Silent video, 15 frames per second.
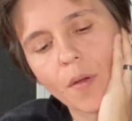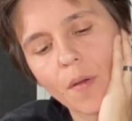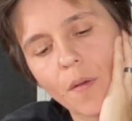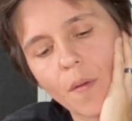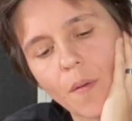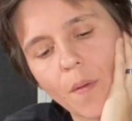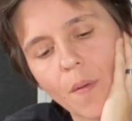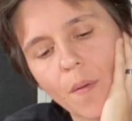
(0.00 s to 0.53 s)

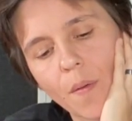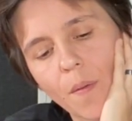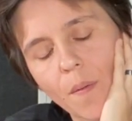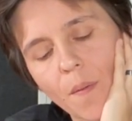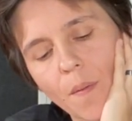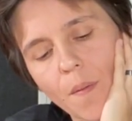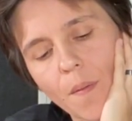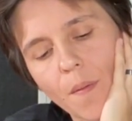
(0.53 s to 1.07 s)

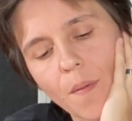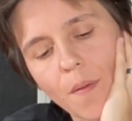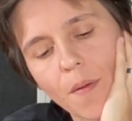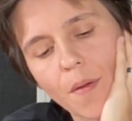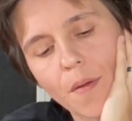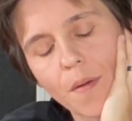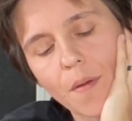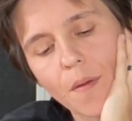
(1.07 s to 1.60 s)

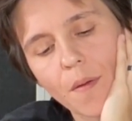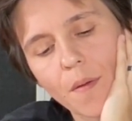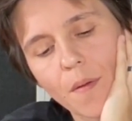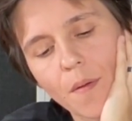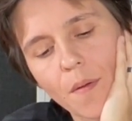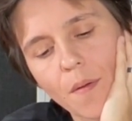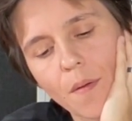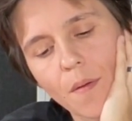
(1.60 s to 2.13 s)
(no one is talking)